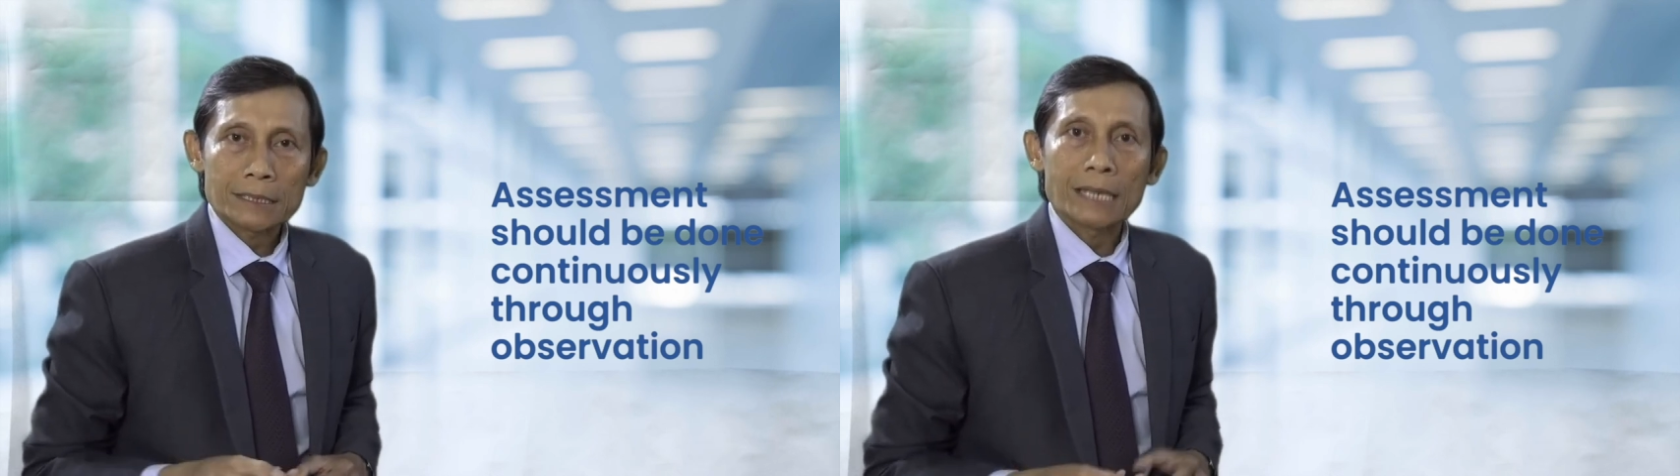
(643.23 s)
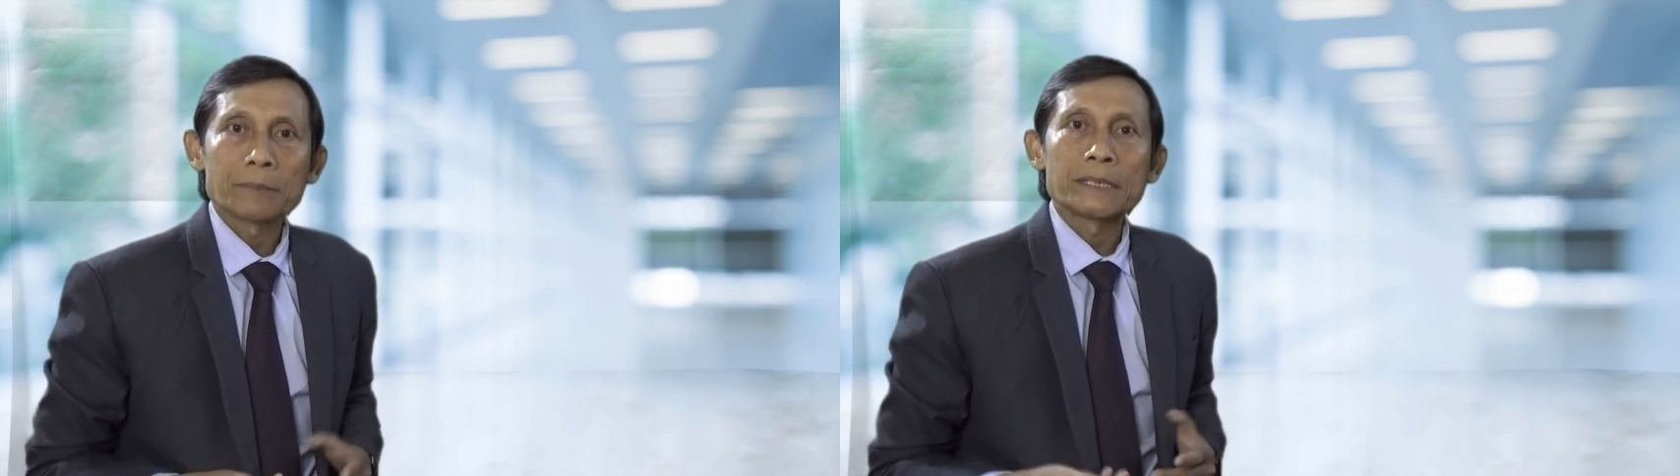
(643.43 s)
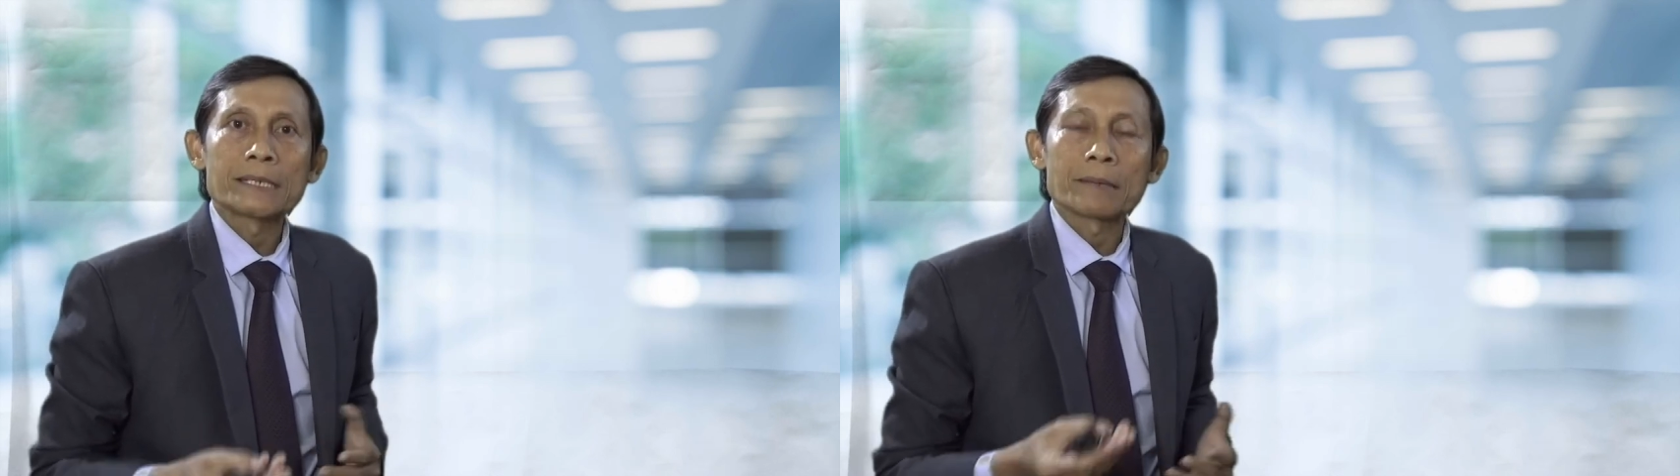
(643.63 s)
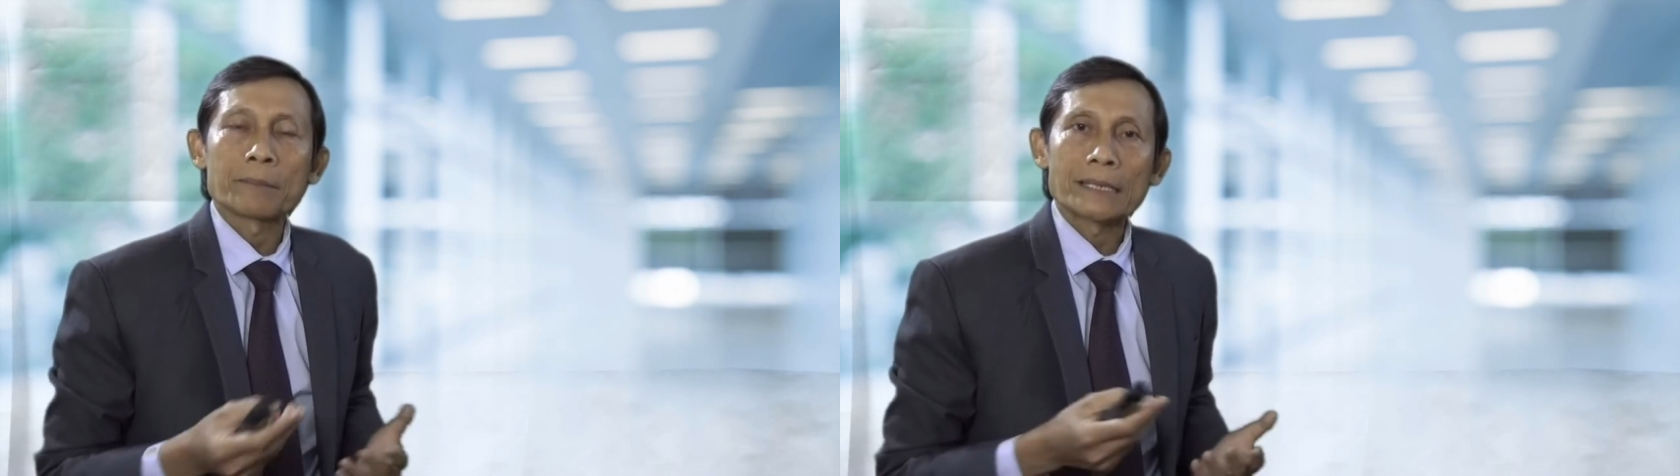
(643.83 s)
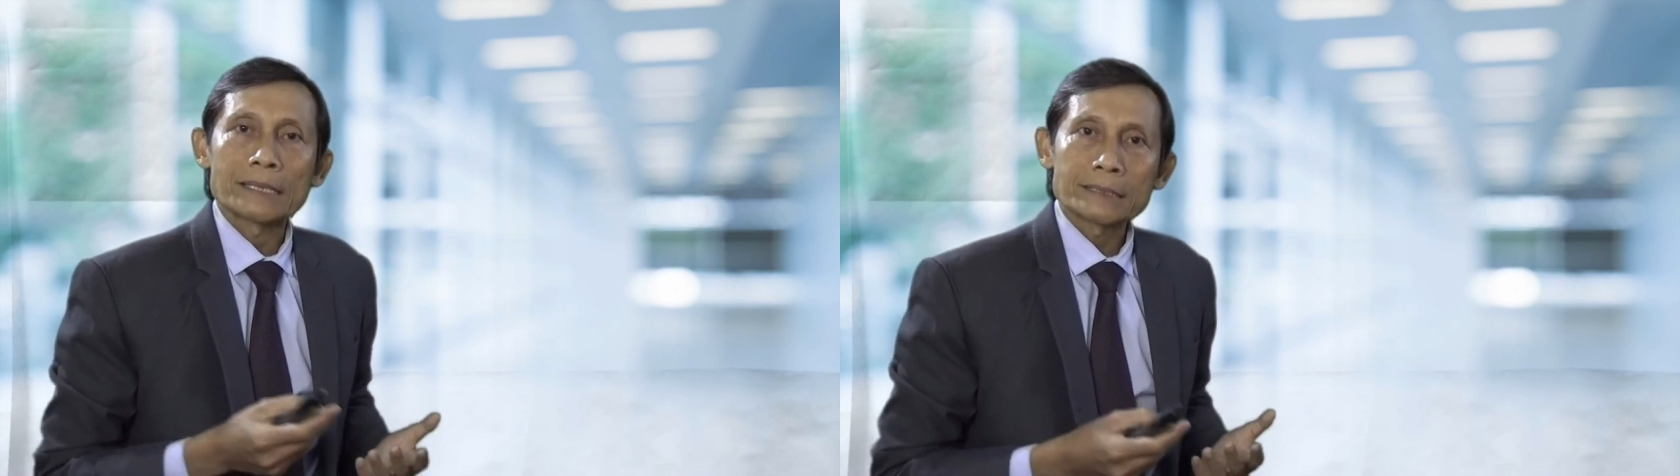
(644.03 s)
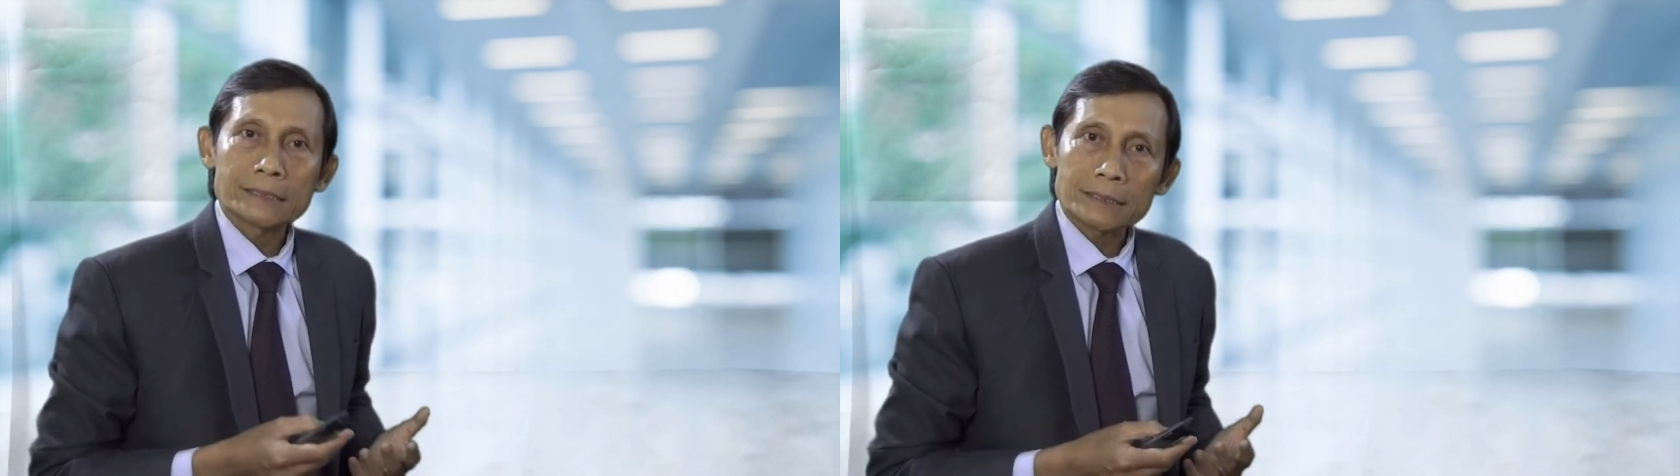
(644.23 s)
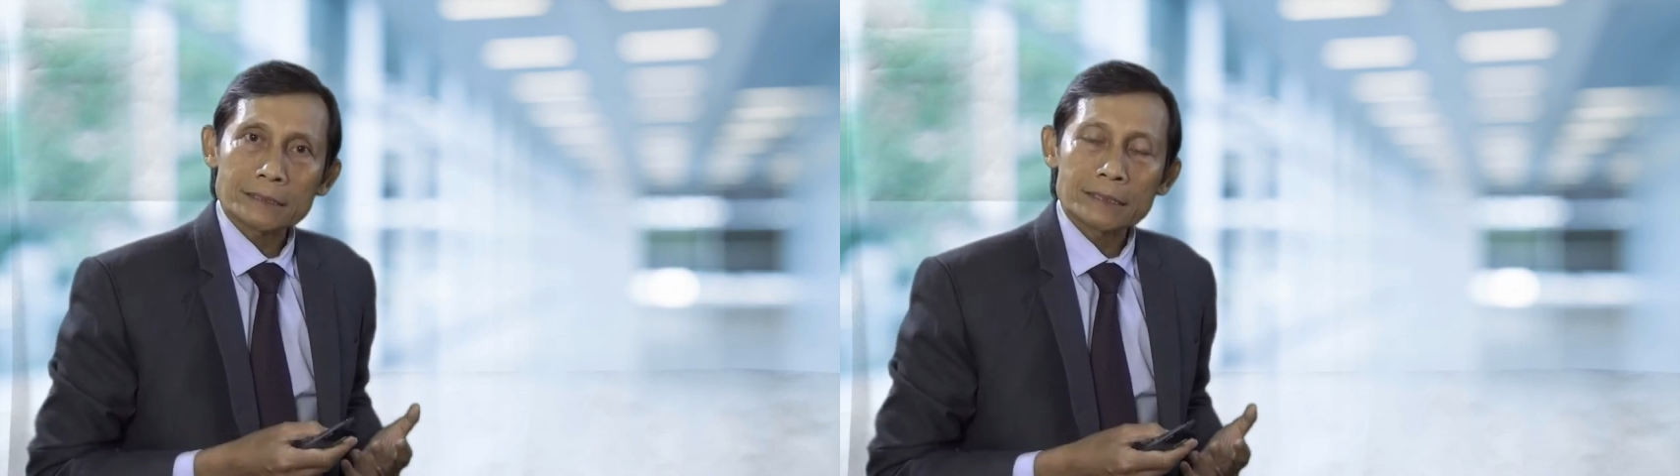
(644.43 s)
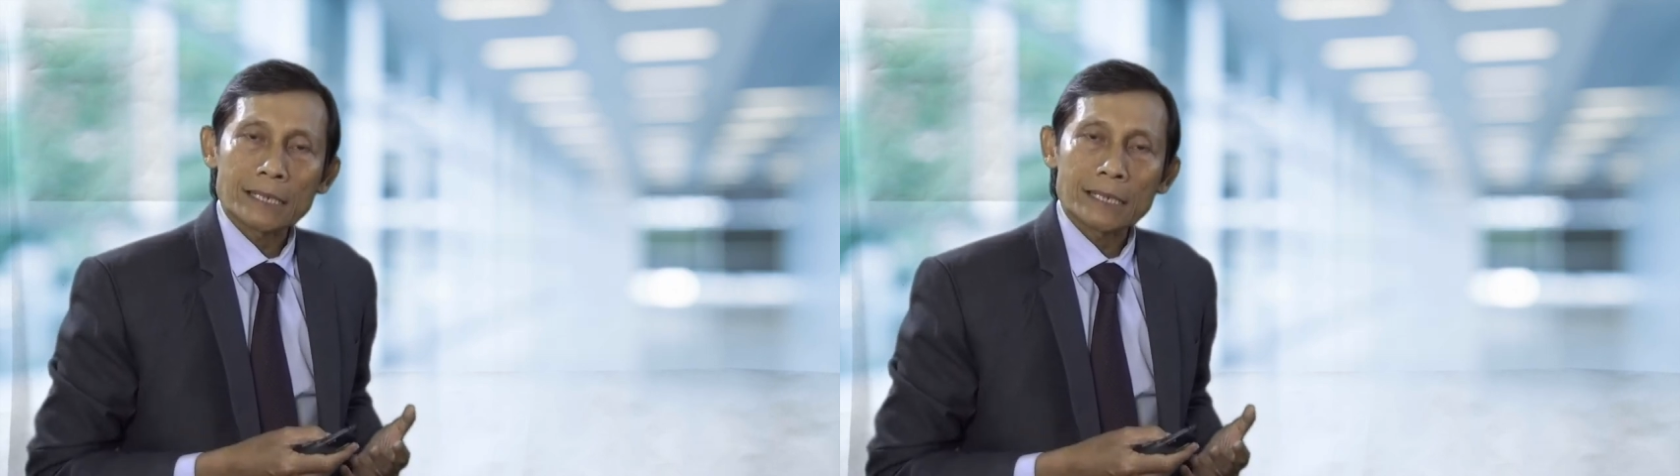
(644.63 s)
Can be done by teachers